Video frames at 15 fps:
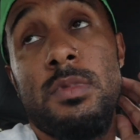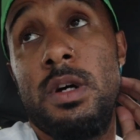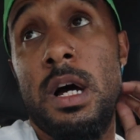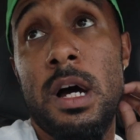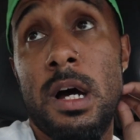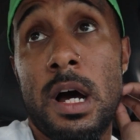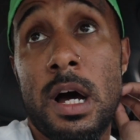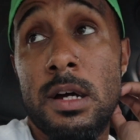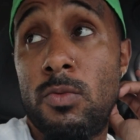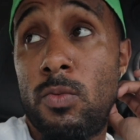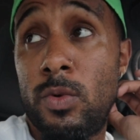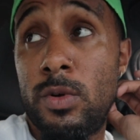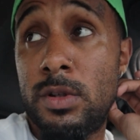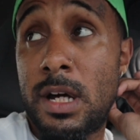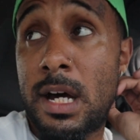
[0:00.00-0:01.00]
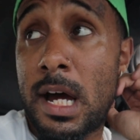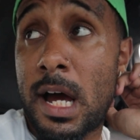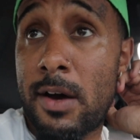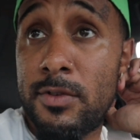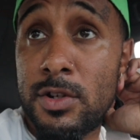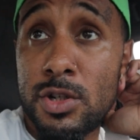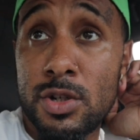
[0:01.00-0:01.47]
I will not
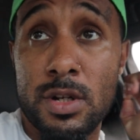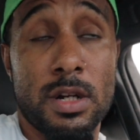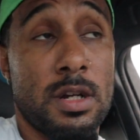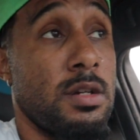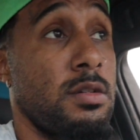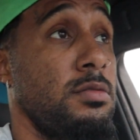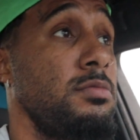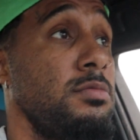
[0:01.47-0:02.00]
have a drink